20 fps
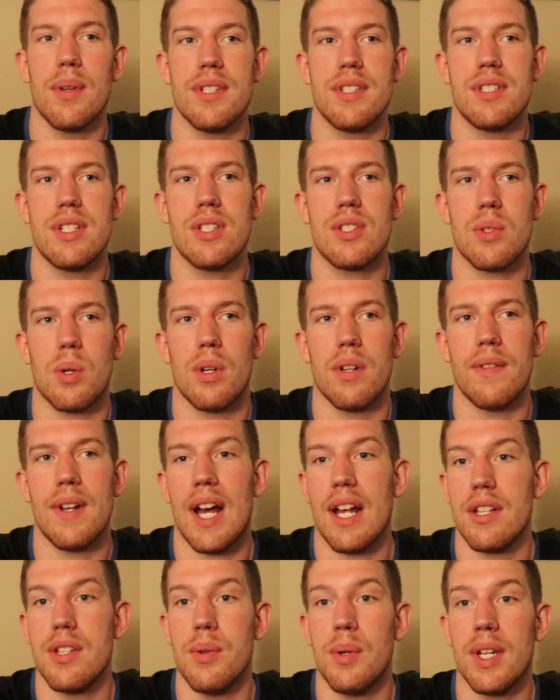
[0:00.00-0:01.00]
was just sort of
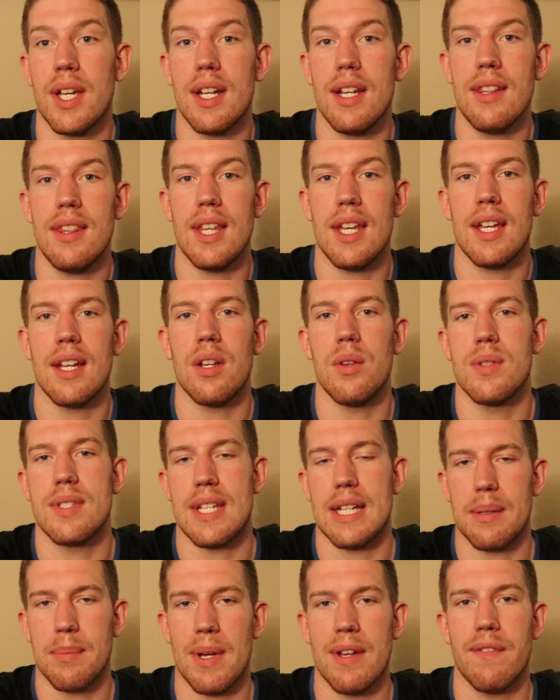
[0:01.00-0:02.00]
not doing anything and it was
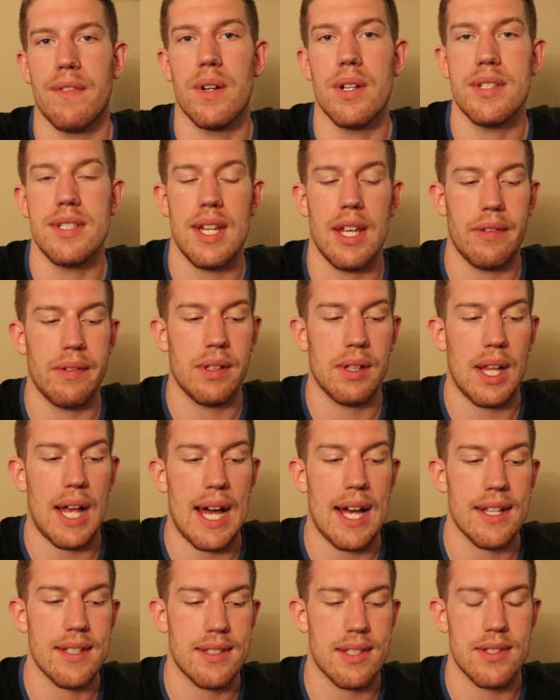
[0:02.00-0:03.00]
like my first day of
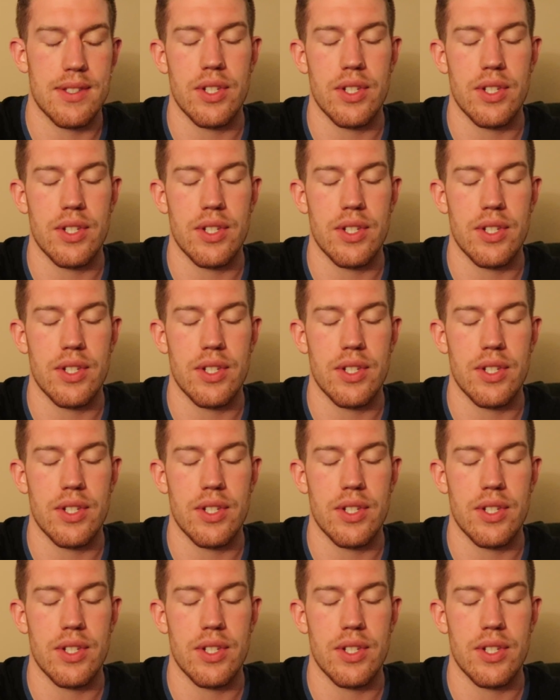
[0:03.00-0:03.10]
class,